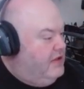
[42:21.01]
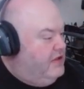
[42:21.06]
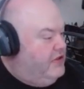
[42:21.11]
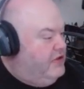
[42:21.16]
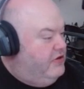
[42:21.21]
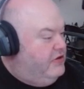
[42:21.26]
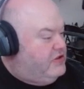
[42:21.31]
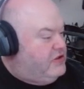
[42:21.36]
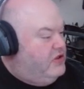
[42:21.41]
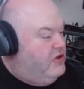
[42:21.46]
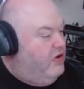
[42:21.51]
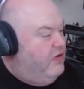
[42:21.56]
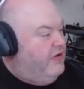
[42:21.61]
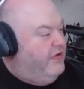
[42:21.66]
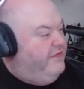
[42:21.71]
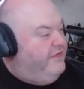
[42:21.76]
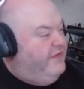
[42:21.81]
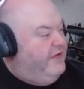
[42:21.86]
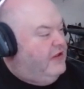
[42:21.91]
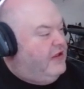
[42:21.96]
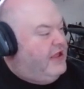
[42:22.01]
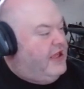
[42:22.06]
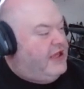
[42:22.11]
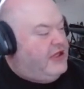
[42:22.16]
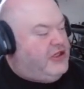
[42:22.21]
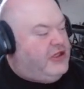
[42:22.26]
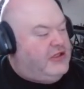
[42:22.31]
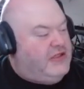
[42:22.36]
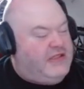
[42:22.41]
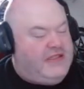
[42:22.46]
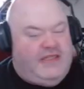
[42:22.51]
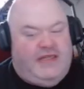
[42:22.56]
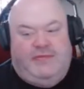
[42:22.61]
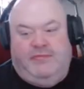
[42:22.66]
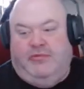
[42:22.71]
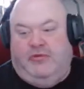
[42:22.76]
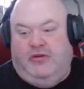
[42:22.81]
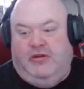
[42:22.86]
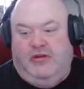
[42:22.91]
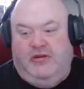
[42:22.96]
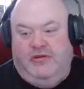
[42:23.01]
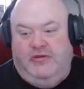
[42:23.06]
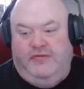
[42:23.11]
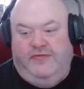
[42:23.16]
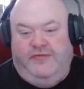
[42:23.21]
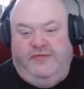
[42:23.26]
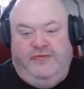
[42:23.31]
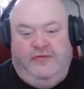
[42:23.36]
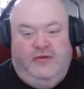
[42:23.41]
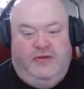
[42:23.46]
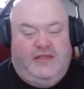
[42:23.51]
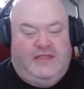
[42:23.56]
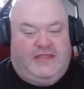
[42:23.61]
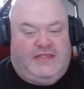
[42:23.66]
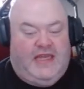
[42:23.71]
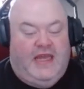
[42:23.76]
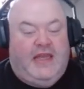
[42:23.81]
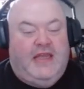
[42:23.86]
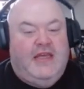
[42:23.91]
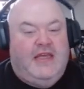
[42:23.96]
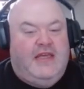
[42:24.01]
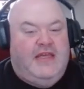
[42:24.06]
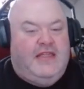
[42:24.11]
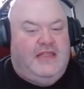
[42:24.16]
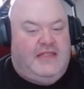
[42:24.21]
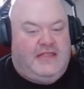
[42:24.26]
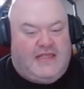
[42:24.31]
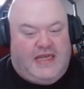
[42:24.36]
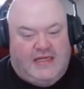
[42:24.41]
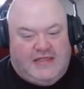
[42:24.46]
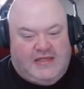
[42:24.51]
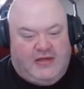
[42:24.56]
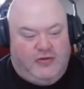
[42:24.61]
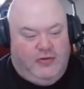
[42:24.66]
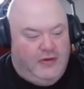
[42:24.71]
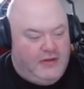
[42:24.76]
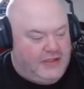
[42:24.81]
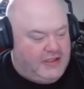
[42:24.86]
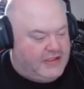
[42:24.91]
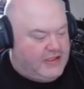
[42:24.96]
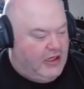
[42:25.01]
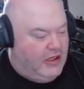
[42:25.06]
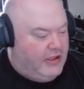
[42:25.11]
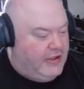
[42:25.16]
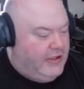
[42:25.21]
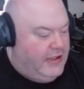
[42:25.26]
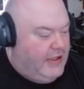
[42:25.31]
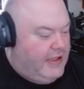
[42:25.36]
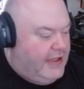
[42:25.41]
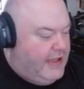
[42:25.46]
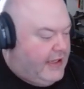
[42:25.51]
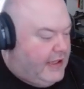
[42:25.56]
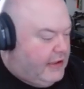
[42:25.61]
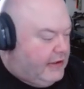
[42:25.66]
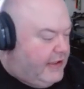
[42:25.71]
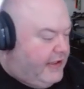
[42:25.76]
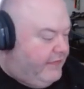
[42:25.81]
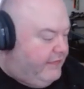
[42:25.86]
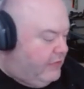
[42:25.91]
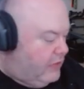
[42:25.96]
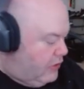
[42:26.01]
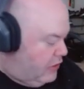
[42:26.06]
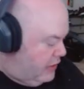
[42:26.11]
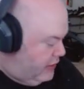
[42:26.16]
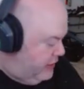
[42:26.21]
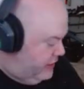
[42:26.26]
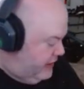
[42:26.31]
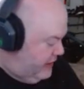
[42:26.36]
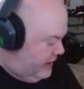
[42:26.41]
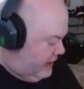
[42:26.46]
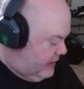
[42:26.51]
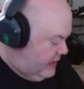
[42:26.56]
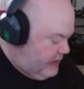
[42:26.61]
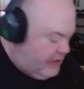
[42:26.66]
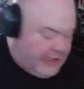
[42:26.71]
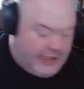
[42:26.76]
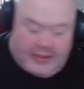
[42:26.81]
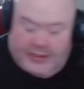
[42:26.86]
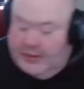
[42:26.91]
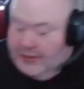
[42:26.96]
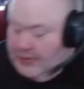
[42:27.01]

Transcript: there's no affiliation symbol for this guy. This guy's a Quintesson. Hell, even on the uh,